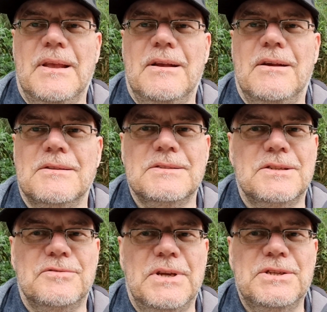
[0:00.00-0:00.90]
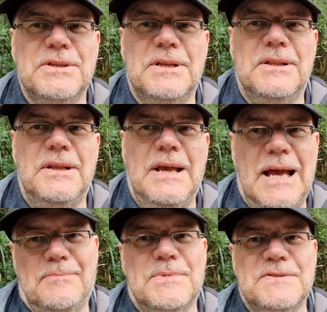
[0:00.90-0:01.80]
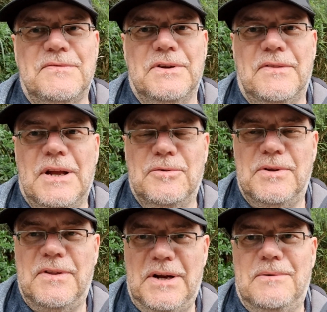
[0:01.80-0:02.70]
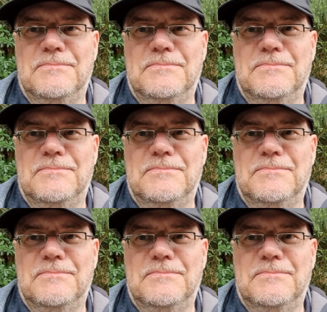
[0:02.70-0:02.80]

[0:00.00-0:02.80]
concentration in the atmosphere down there.